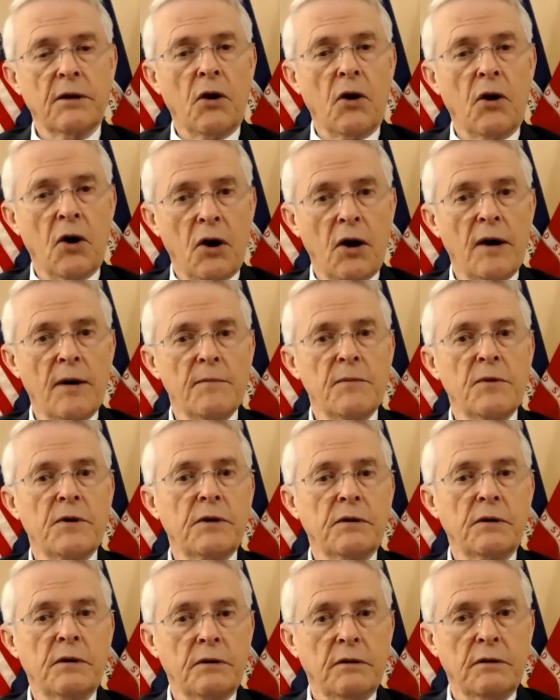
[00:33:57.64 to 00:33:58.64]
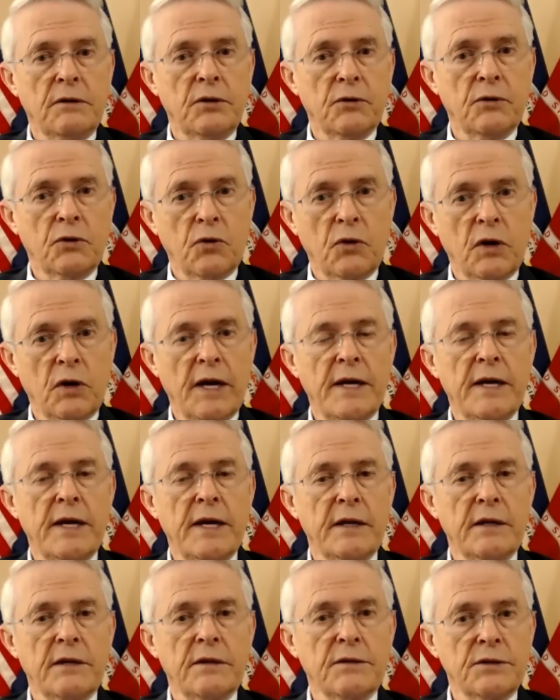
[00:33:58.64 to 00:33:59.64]
armed
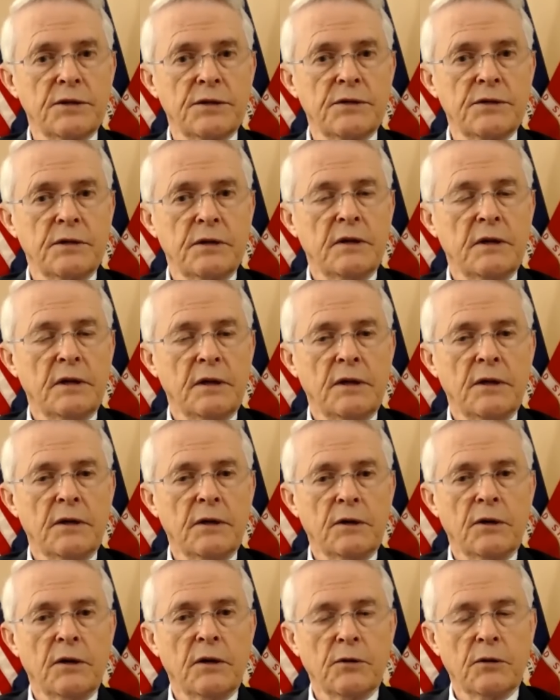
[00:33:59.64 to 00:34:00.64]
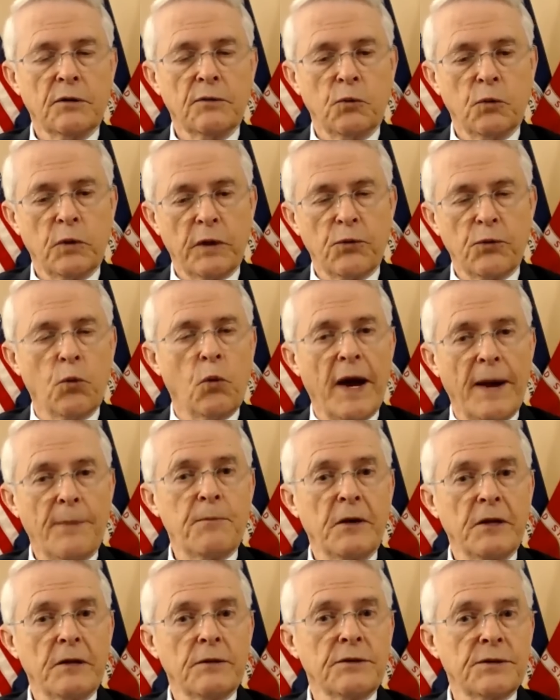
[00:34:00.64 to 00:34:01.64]
Ukrainians with
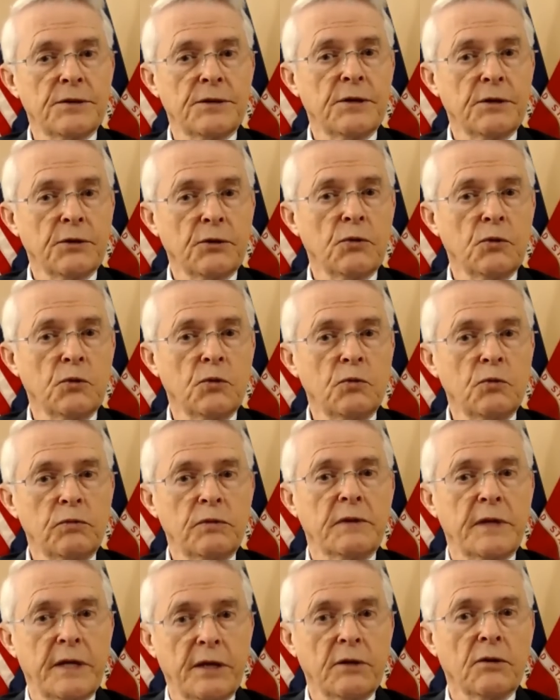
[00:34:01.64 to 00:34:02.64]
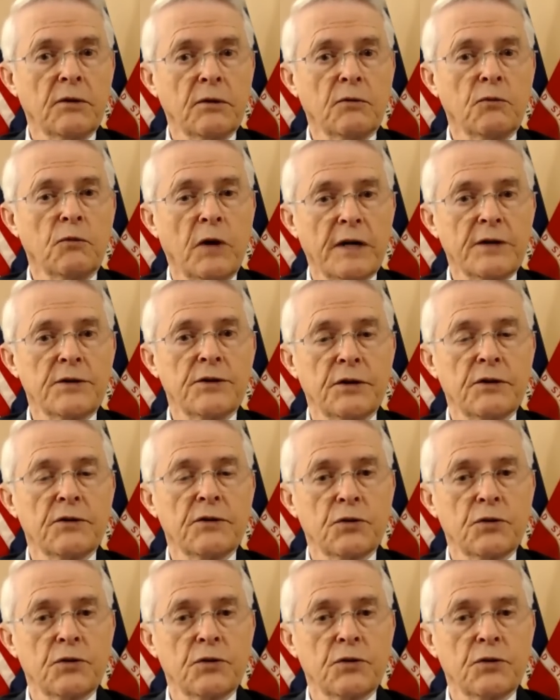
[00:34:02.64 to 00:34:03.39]
weapons to kill Russian